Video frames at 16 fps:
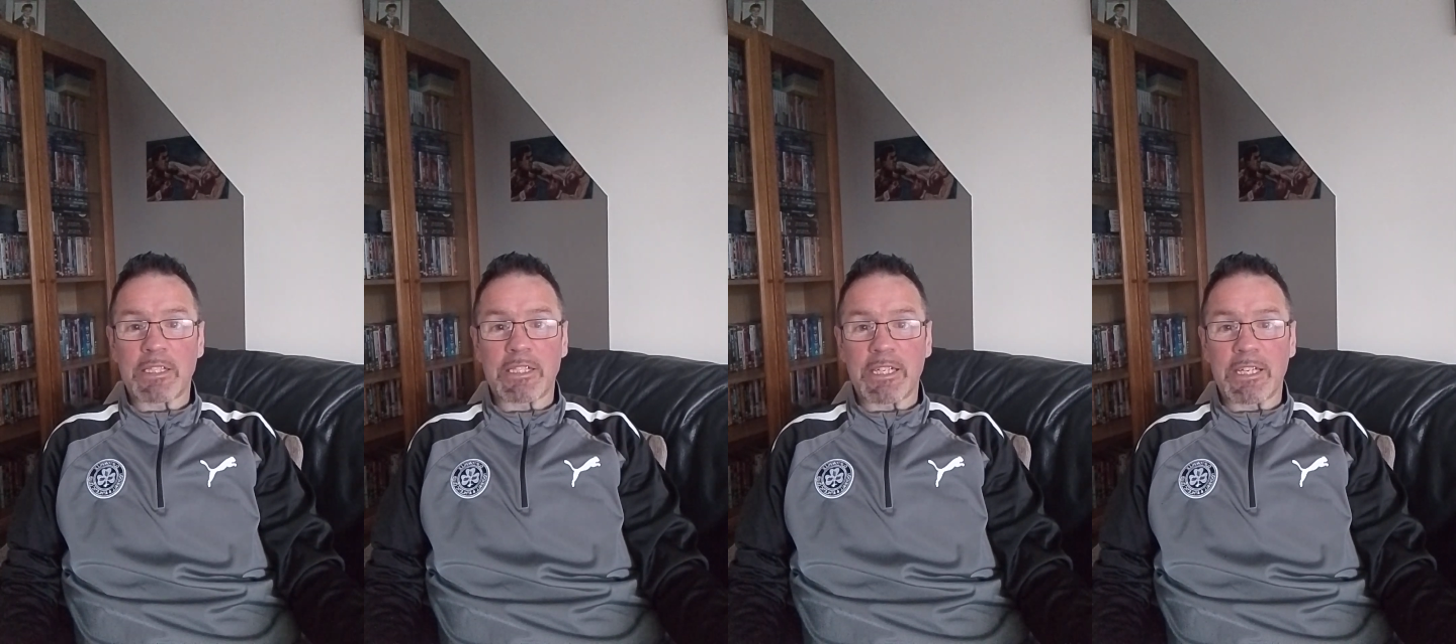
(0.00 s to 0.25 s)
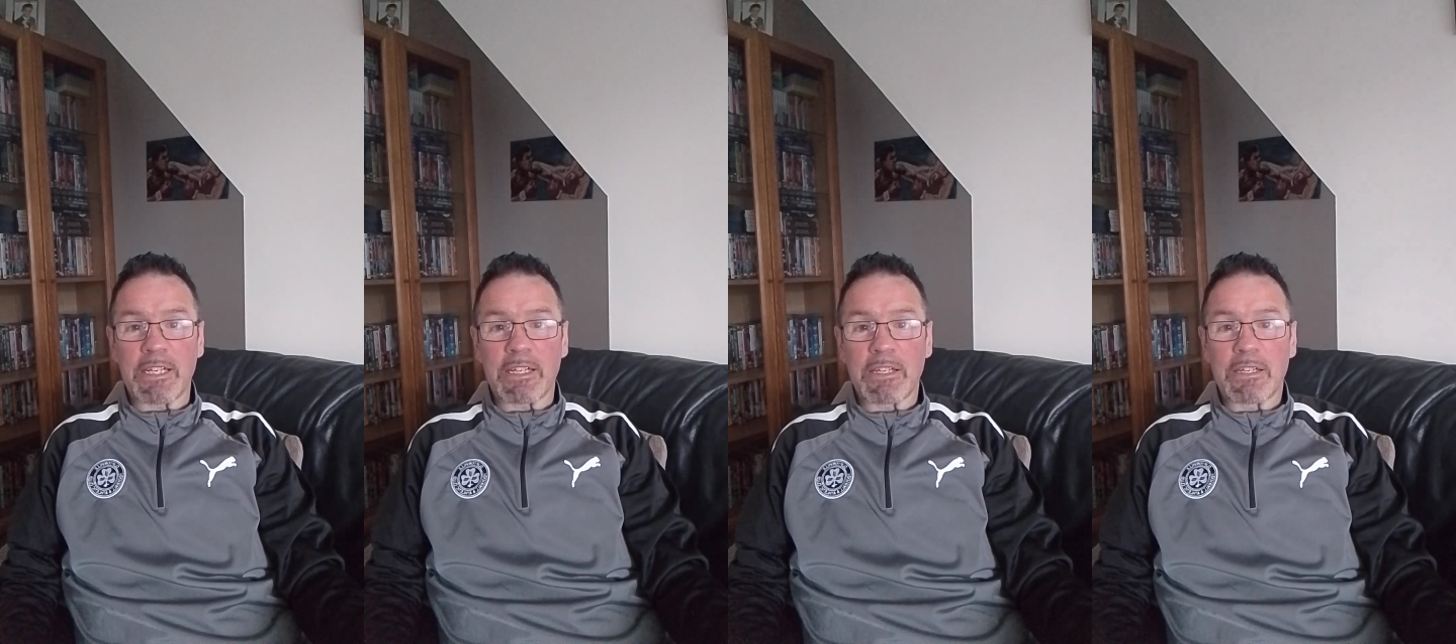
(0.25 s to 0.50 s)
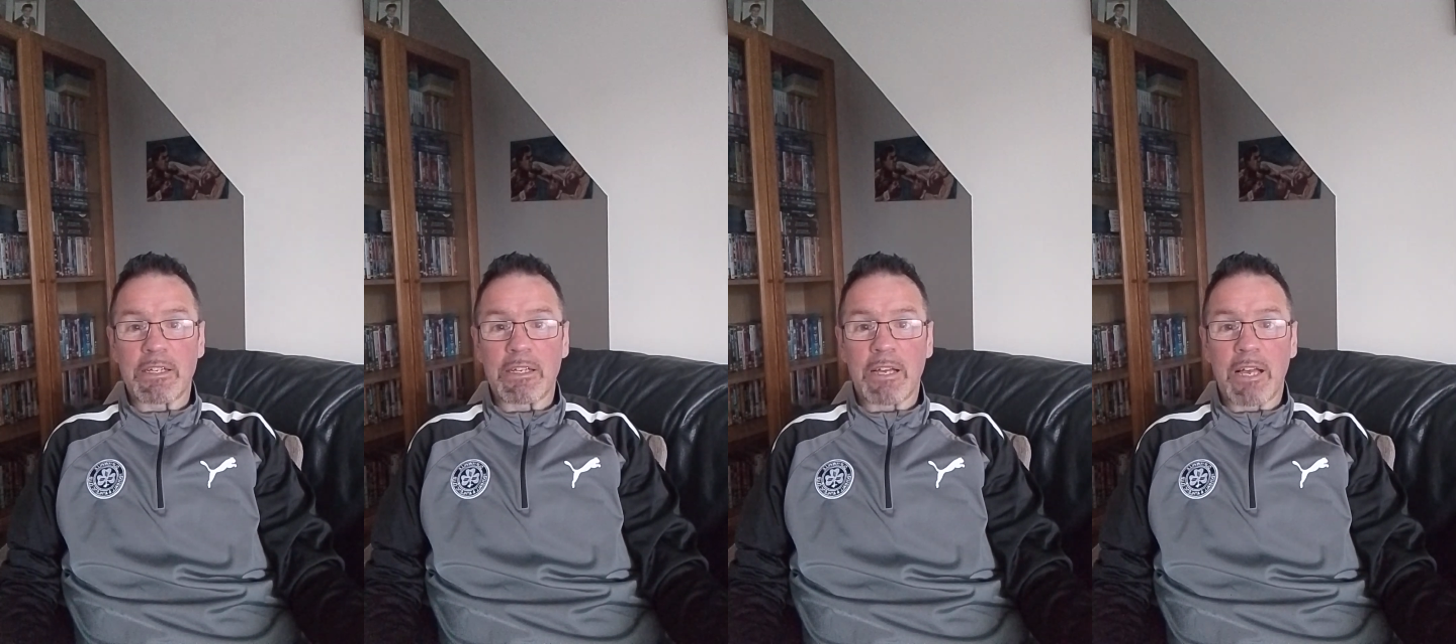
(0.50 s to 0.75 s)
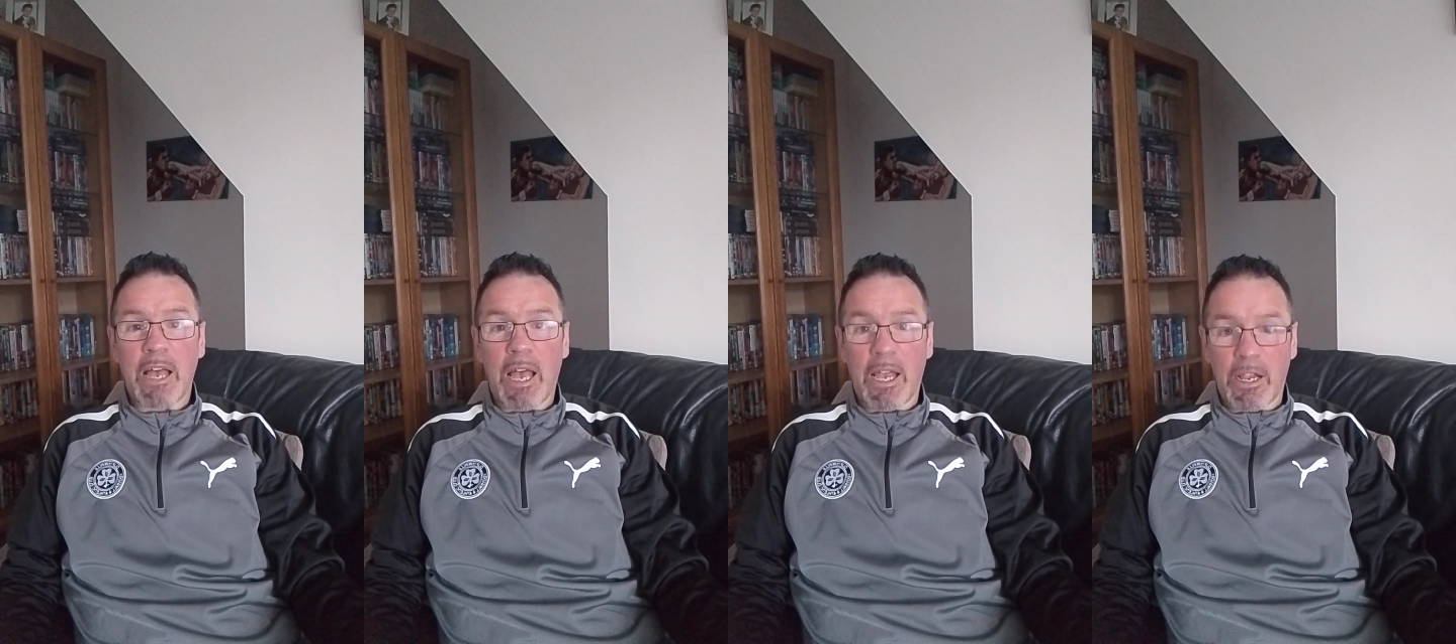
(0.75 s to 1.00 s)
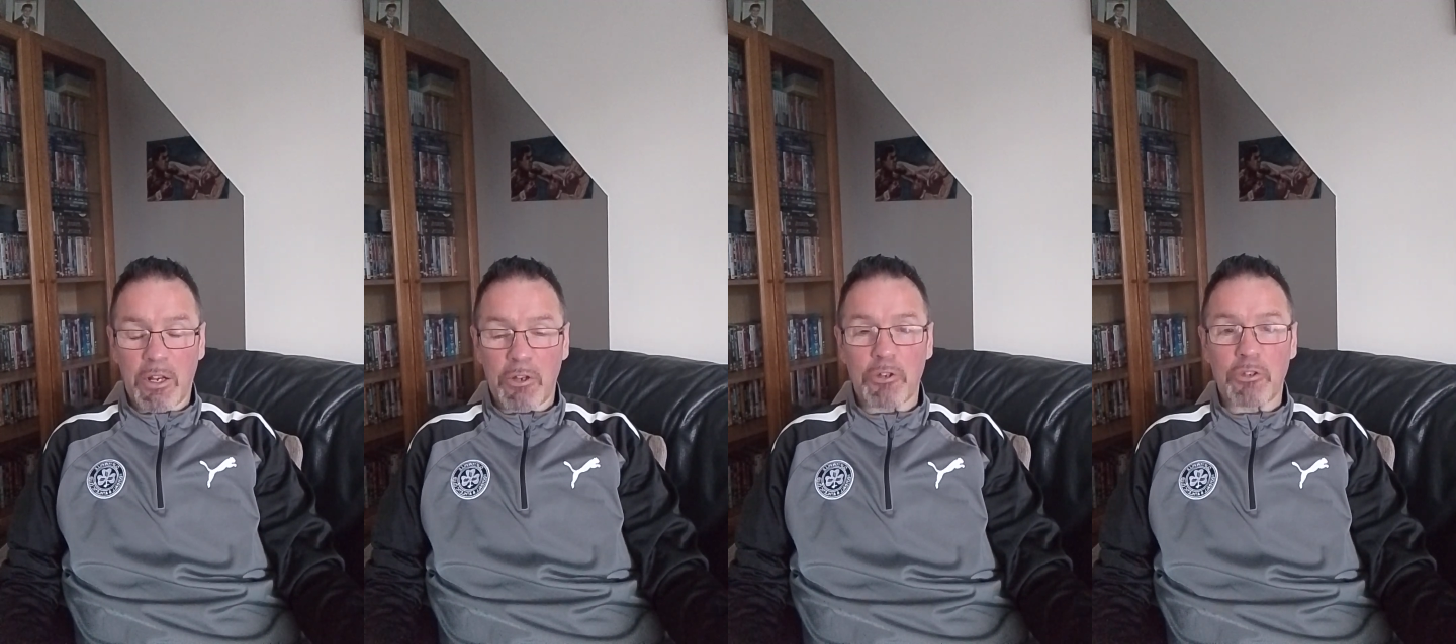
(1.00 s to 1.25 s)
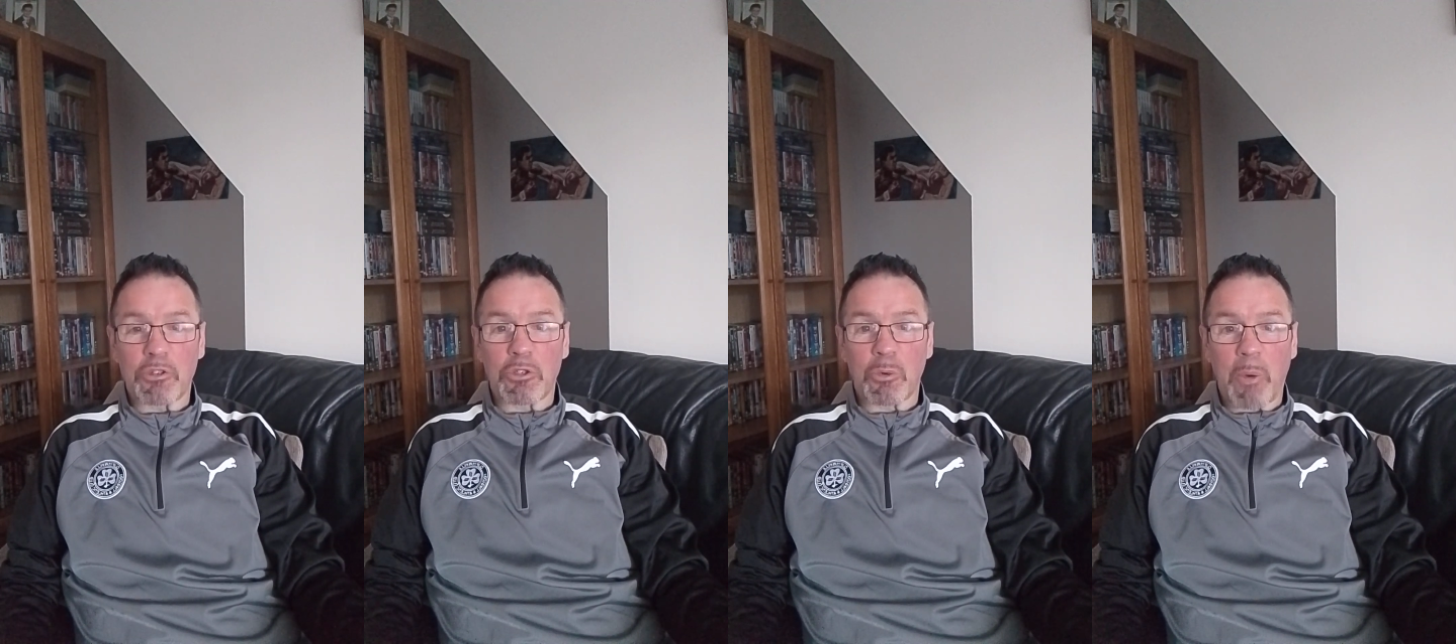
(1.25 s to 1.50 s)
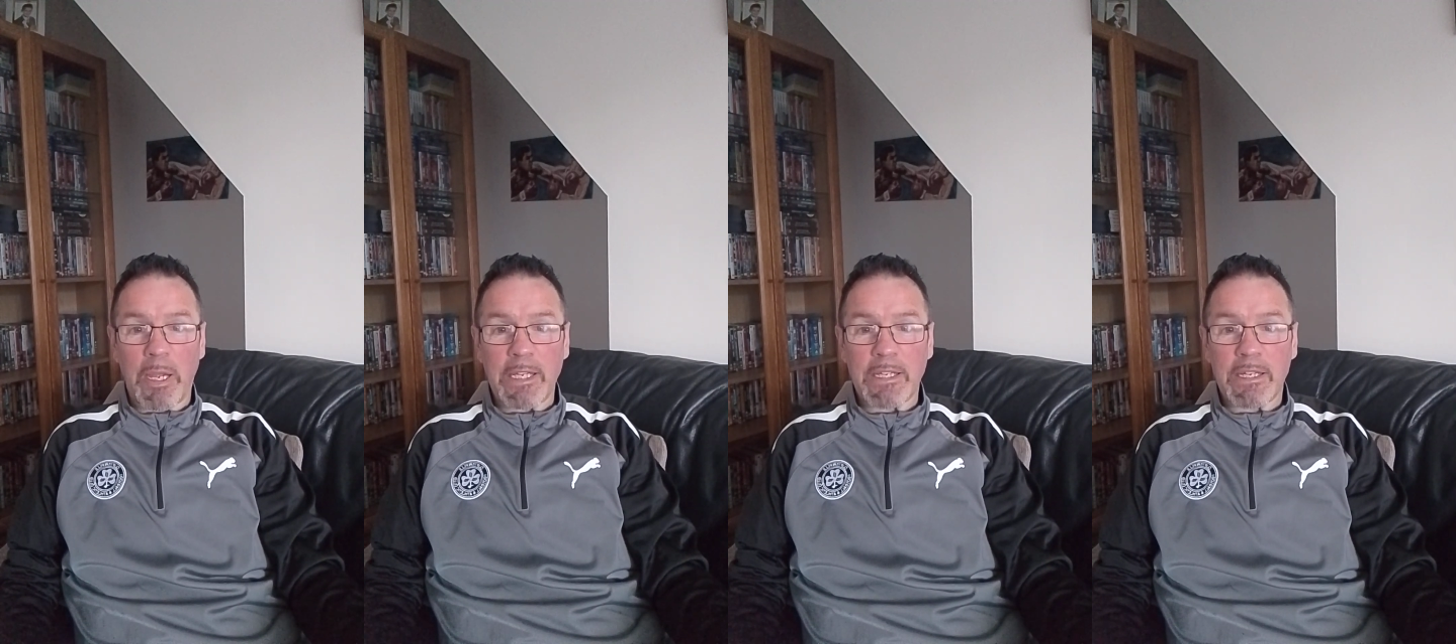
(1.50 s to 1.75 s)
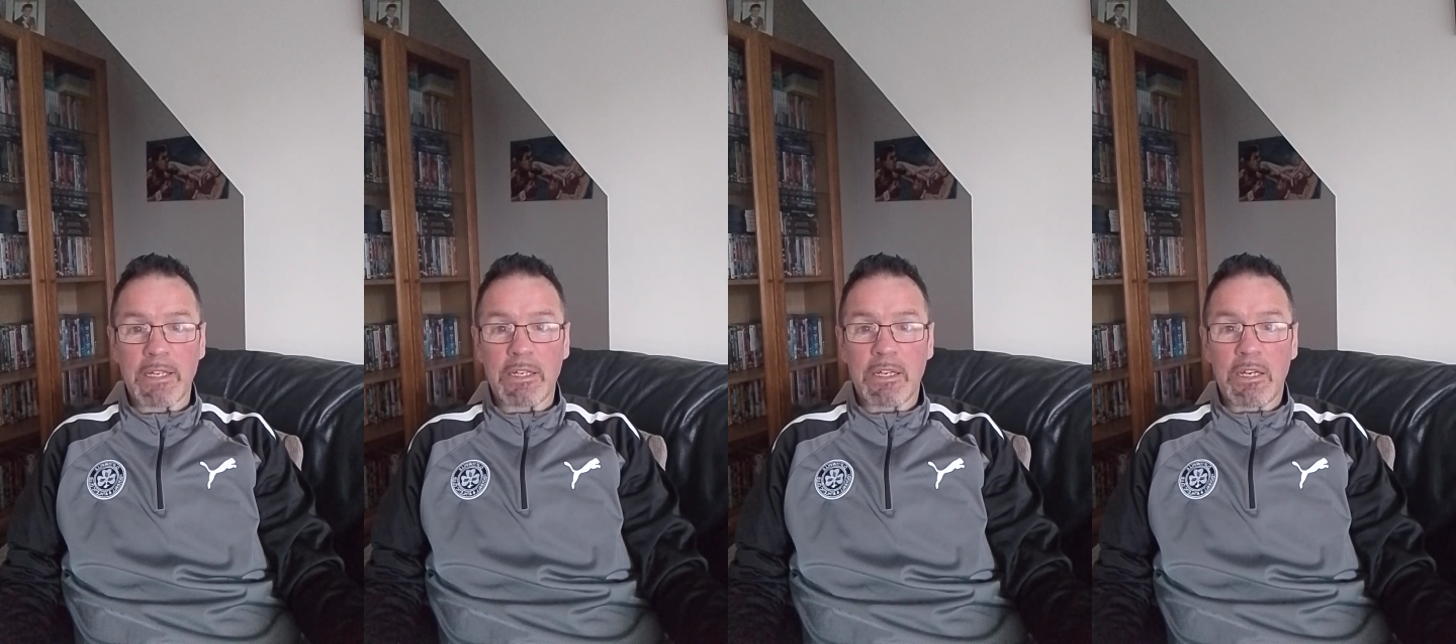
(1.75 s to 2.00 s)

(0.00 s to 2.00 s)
jail, including Dwight.